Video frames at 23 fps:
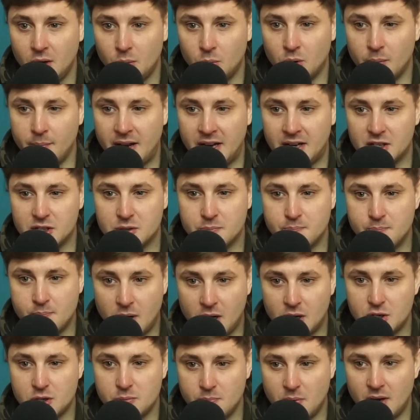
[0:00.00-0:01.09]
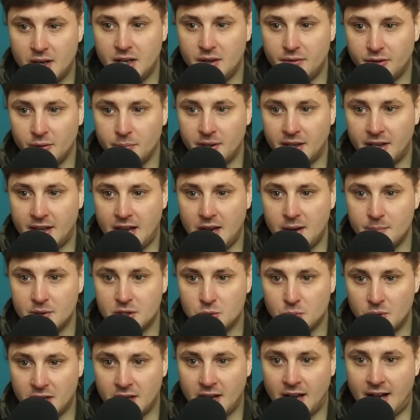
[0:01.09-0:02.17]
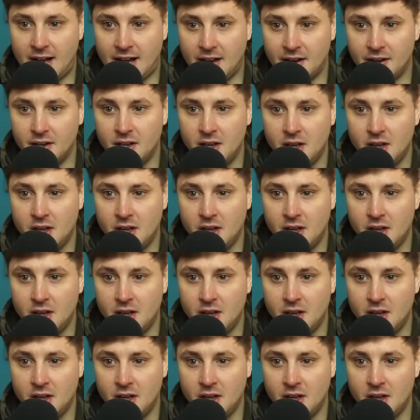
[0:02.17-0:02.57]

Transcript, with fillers: We'll make as much money from the game as we can.